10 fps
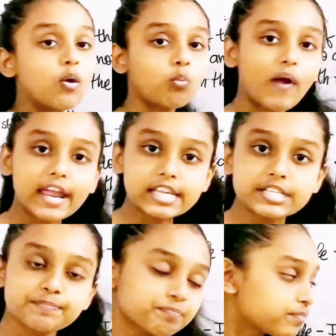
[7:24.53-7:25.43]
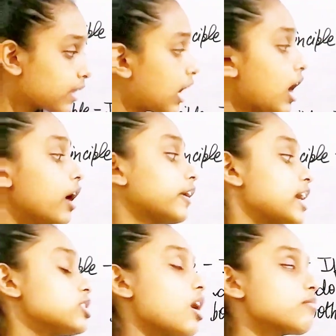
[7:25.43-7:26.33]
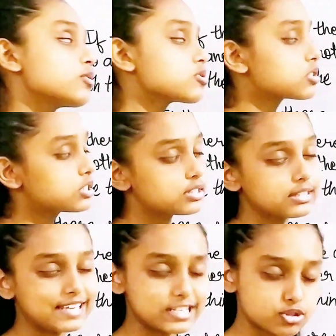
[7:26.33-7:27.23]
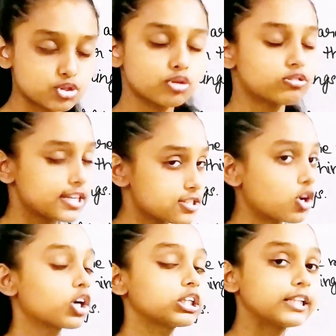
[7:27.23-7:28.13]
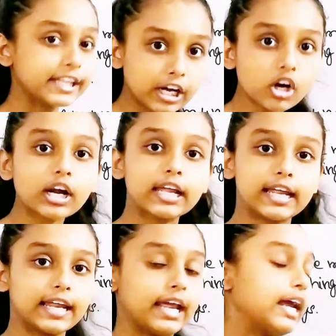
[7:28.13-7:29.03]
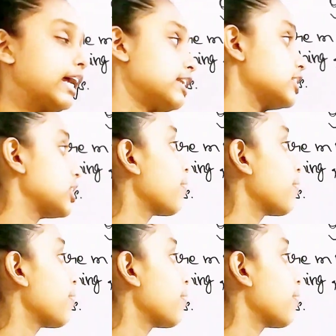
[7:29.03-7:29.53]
Right? Okay, so these two things are clear, and